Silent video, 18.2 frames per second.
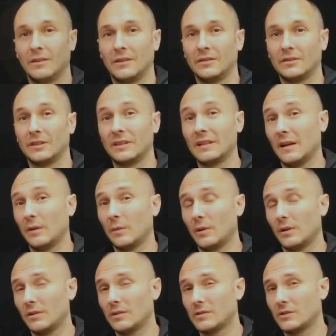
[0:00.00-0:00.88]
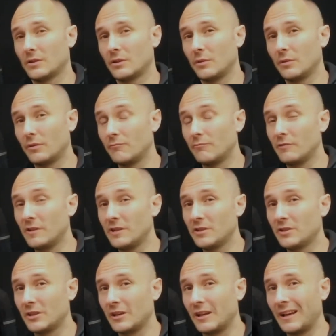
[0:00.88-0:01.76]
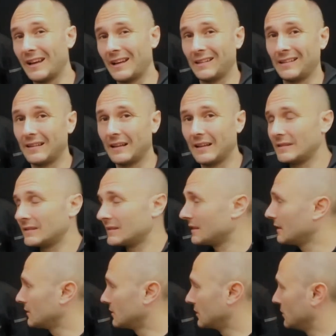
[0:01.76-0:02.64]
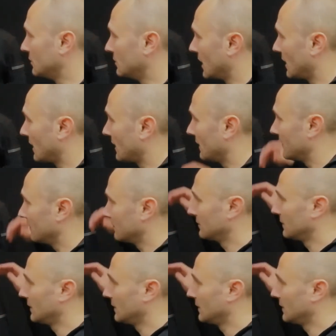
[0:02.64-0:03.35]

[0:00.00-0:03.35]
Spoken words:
So now we're on to the Richa Atlantic 2 jacket.